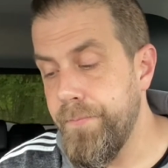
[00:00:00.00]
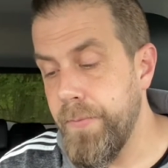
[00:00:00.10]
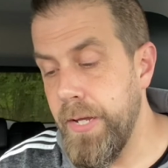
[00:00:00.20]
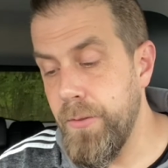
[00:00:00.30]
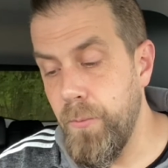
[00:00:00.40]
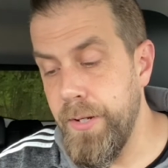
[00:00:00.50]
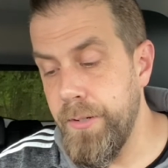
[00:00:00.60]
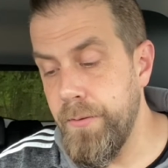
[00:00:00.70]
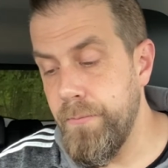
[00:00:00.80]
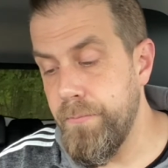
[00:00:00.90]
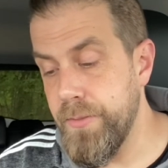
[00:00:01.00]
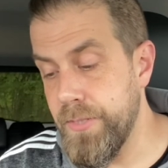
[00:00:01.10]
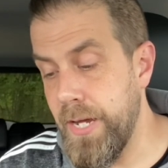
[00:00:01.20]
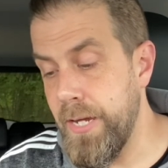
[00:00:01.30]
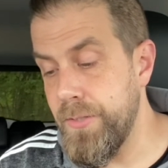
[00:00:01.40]
and when,
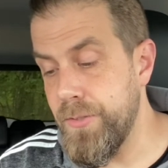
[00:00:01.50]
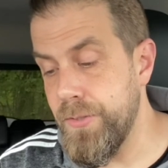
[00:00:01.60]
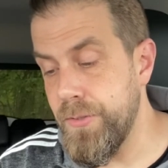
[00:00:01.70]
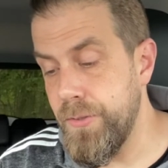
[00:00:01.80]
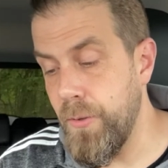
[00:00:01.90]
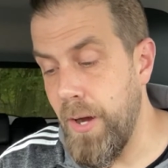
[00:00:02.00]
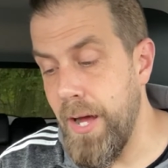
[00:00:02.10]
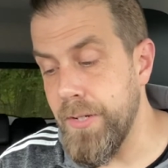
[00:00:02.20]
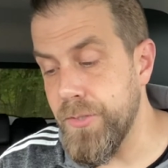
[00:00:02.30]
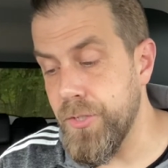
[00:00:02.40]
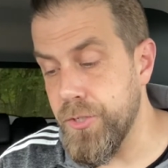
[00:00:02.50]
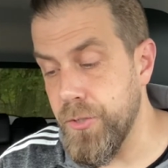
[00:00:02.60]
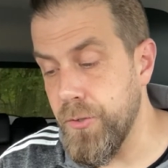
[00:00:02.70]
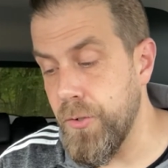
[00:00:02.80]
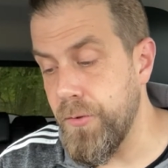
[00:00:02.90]
besides, Johannes
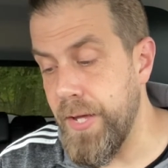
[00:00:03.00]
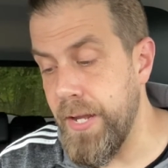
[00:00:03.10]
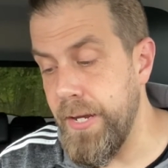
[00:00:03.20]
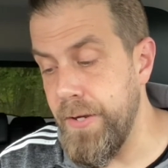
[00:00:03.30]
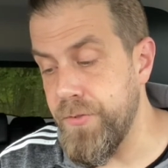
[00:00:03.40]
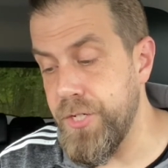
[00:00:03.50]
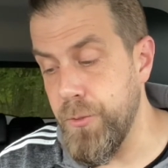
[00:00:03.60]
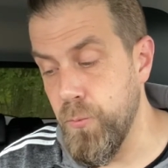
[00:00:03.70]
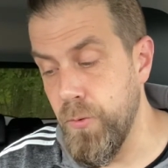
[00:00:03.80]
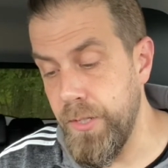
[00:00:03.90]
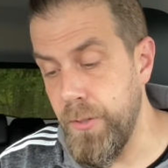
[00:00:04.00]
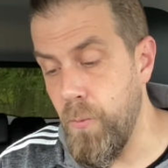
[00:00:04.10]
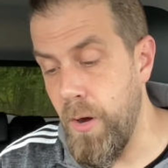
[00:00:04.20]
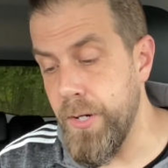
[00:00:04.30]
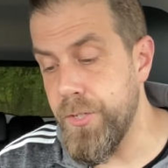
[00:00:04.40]
assured her that if she really
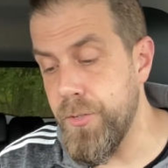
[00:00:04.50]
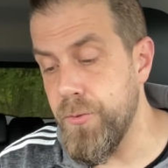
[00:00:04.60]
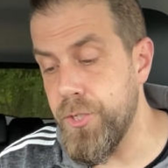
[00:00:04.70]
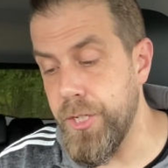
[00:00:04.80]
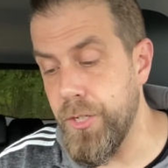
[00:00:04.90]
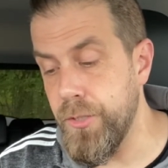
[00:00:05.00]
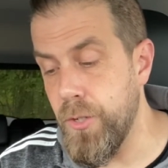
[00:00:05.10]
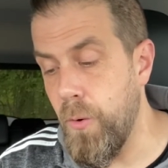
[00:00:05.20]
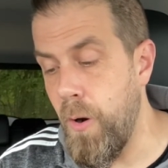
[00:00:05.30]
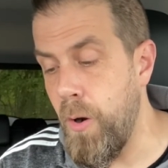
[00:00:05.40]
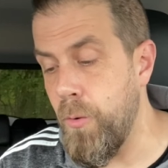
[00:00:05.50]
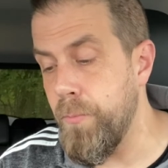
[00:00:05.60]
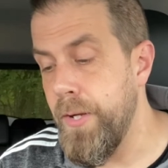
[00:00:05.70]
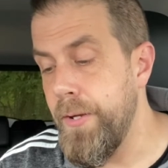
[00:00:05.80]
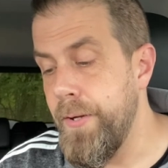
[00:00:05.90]
wanted to, she could go home,
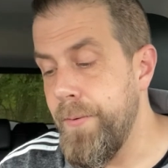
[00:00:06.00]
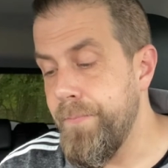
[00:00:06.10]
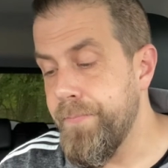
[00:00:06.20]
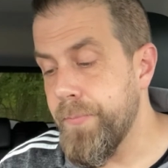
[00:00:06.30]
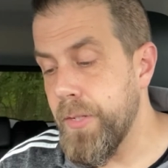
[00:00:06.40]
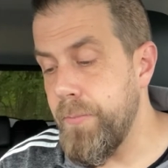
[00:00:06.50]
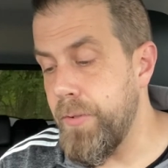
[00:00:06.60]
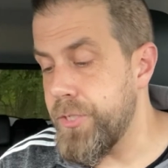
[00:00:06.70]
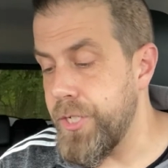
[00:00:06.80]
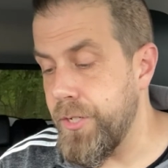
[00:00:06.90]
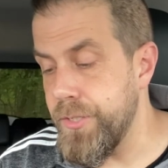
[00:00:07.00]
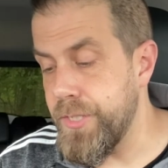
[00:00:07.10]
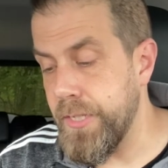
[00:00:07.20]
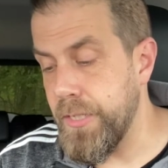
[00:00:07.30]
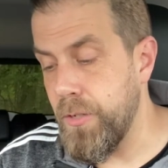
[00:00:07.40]
but she couldn't
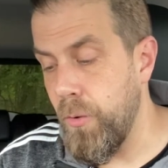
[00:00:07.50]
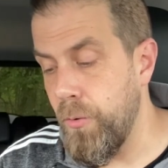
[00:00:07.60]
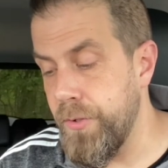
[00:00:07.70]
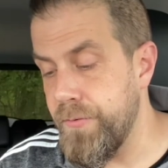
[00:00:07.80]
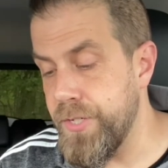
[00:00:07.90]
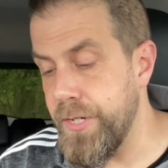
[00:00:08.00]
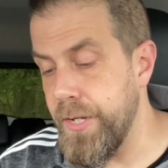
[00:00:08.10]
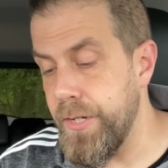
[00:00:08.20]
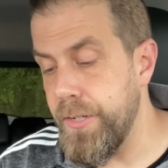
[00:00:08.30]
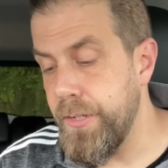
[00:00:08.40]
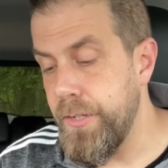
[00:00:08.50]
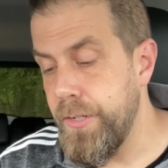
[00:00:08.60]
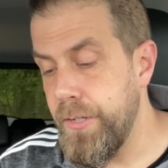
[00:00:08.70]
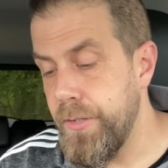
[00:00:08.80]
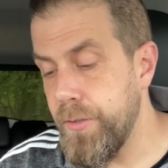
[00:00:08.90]
take the gold if she did,
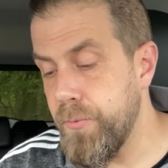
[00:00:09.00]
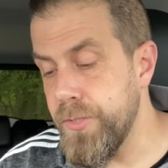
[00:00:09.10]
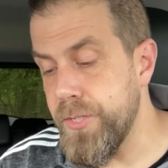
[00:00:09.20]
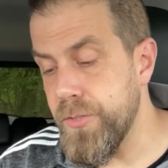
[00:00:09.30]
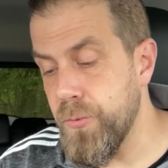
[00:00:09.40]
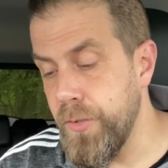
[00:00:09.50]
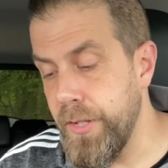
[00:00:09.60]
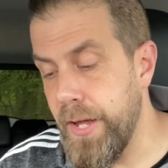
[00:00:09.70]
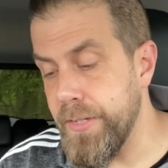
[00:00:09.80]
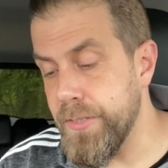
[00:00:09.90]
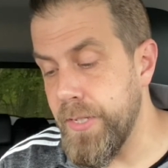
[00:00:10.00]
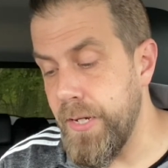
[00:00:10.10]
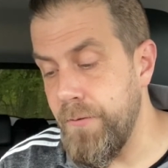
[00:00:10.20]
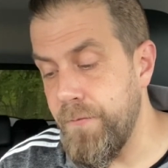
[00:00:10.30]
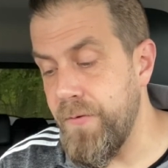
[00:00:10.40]
the princess realized that,
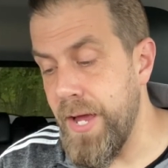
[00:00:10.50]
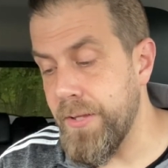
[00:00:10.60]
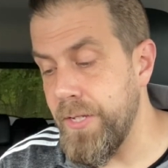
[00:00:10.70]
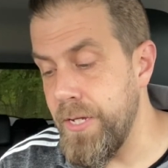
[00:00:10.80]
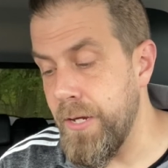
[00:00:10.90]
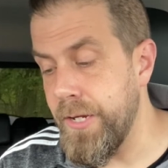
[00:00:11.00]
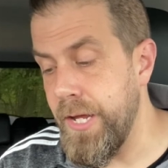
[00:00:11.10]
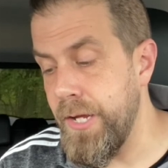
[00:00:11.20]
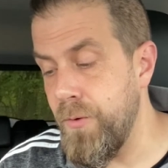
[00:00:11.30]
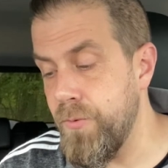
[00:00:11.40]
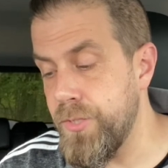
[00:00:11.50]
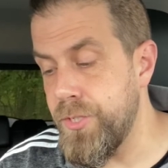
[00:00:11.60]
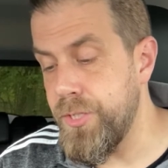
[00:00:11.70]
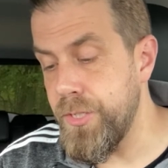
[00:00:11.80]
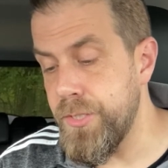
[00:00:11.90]
in fact, the young king was
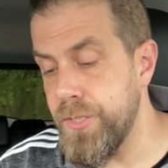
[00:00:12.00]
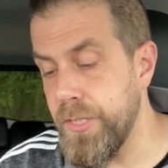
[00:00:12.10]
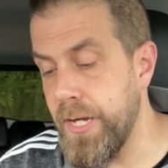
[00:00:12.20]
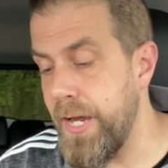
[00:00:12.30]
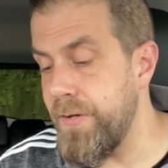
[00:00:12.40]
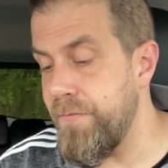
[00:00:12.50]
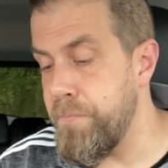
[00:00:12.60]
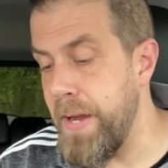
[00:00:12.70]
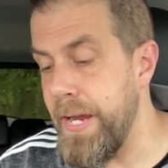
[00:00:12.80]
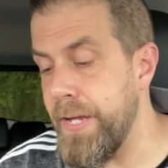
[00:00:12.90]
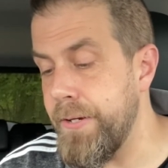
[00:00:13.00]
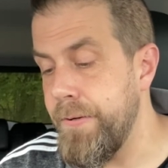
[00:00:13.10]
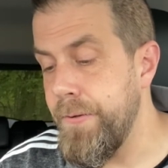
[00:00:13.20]
just the kind of man